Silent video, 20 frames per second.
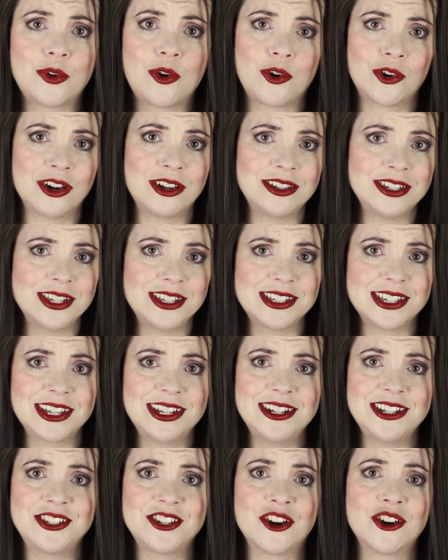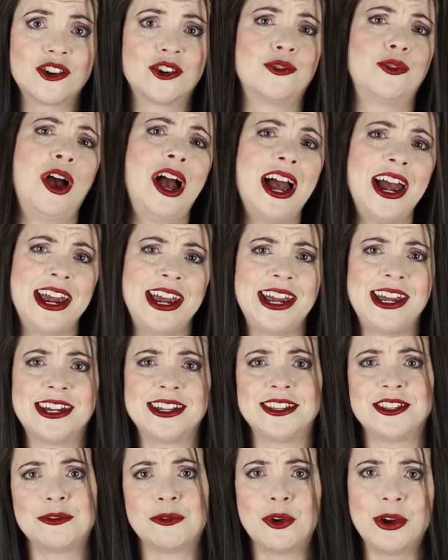or else it's going to start crying
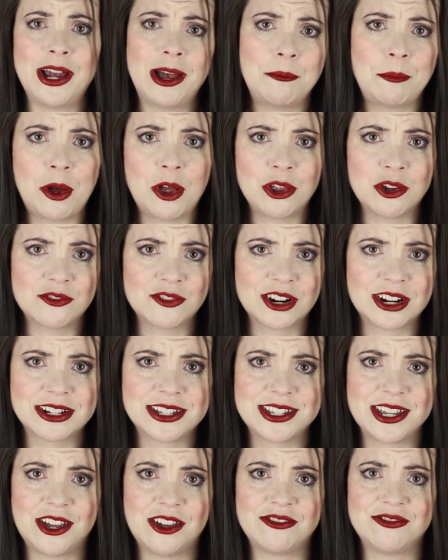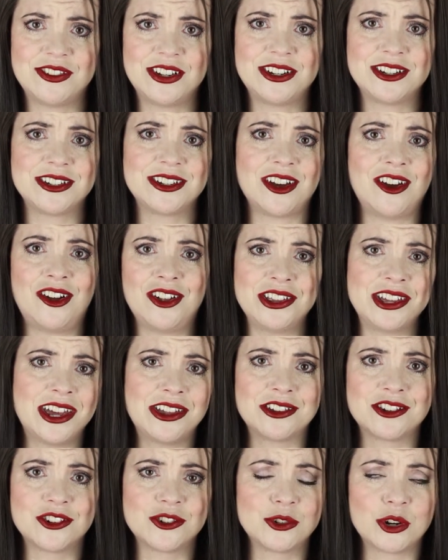and throwing up all over itself and all the
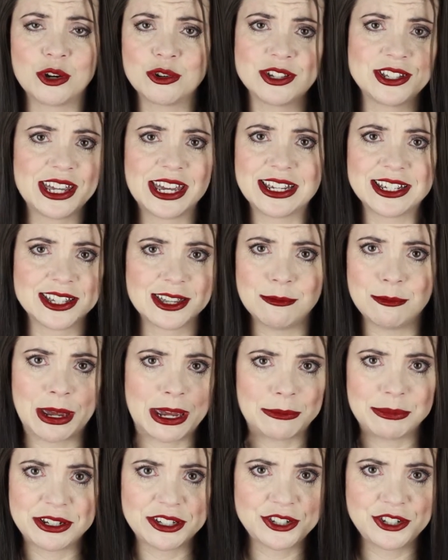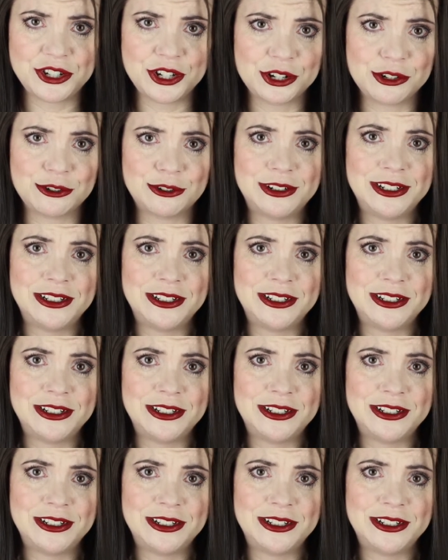other gross things that babies do.